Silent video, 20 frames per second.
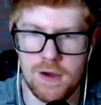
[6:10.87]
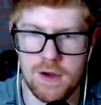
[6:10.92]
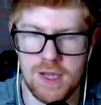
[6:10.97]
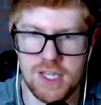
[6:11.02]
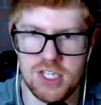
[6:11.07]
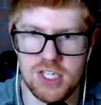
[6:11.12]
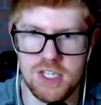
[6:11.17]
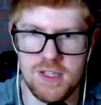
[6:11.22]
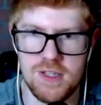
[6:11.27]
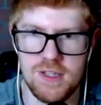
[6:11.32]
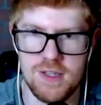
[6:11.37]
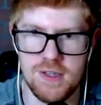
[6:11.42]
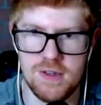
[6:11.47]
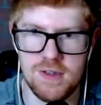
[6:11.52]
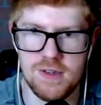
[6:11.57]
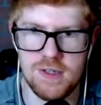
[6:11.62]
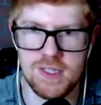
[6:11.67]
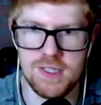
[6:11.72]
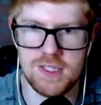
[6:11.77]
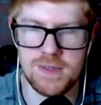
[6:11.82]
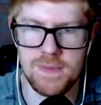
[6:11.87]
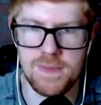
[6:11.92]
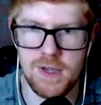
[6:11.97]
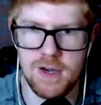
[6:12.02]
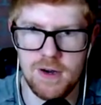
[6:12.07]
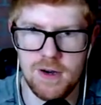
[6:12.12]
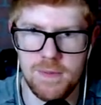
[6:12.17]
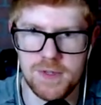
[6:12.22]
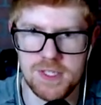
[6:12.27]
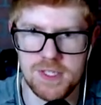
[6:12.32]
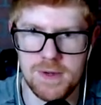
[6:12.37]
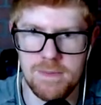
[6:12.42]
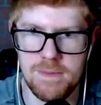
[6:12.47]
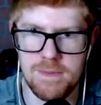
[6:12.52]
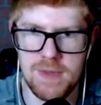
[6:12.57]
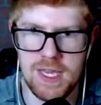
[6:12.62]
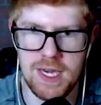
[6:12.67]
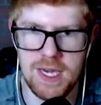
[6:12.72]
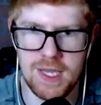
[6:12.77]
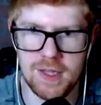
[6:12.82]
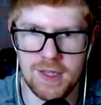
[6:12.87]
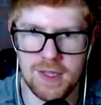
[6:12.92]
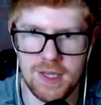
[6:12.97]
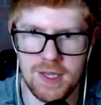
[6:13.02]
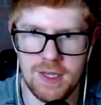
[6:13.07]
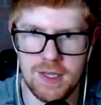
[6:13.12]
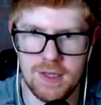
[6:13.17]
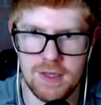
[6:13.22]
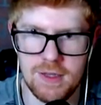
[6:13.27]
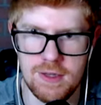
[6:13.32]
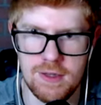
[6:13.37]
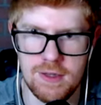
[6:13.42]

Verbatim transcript: Okay, she disappeared almost immediately.